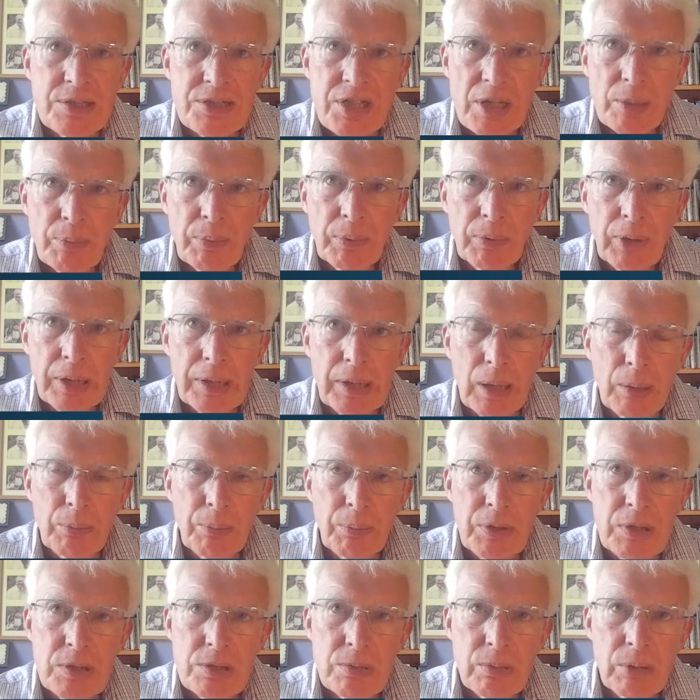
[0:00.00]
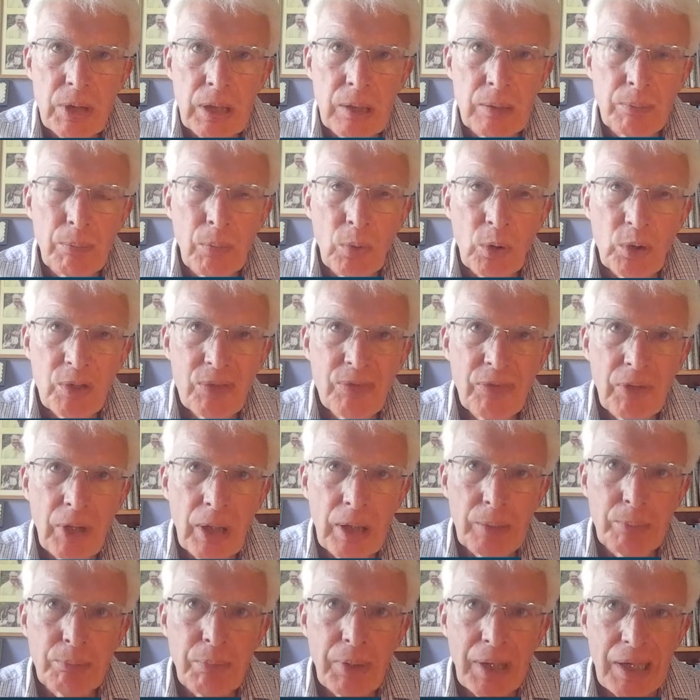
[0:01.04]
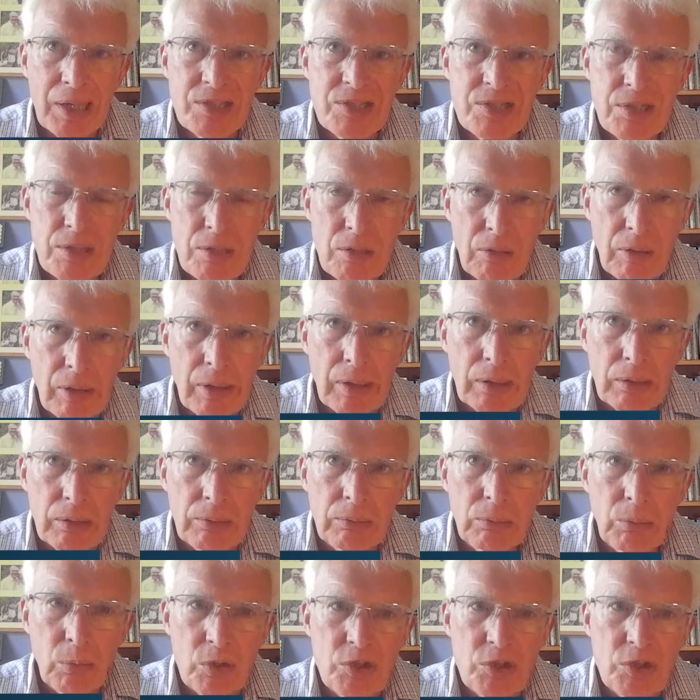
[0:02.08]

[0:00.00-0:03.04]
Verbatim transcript: to separate out between modifying bacteria,